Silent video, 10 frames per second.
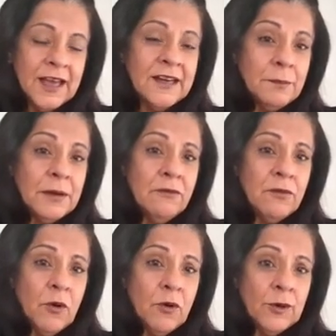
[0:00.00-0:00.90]
And
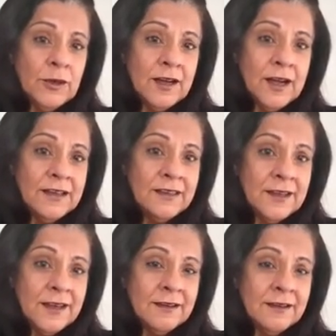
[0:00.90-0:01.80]
above all, I
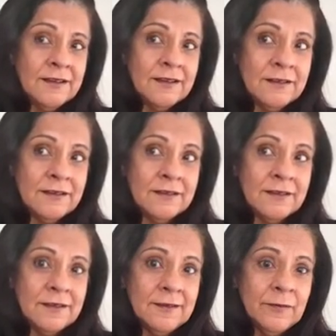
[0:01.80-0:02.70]
think
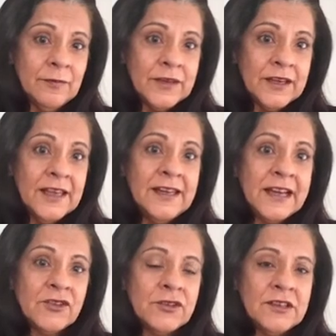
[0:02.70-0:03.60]

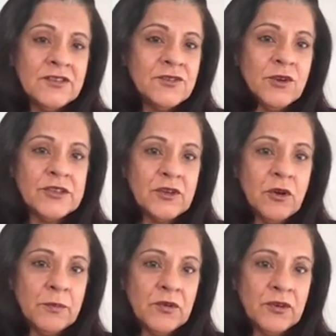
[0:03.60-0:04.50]
inaction is not an
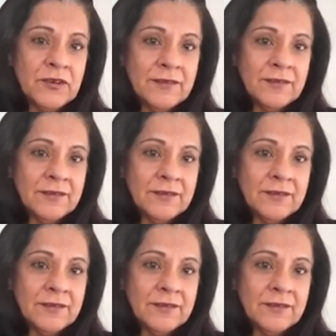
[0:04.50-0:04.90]
option.